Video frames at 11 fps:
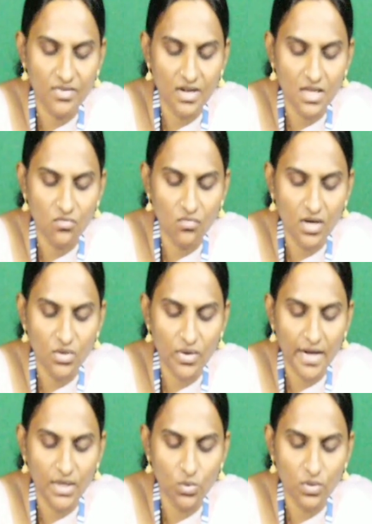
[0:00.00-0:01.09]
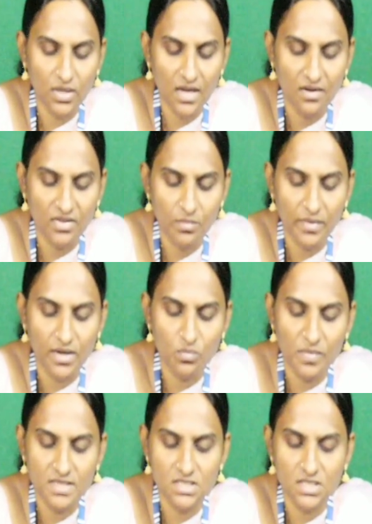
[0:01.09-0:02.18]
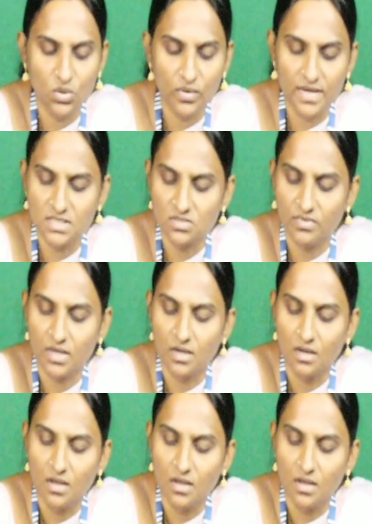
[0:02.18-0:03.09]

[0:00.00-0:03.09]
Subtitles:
n equal to A into T of n by 2 plus C to n square.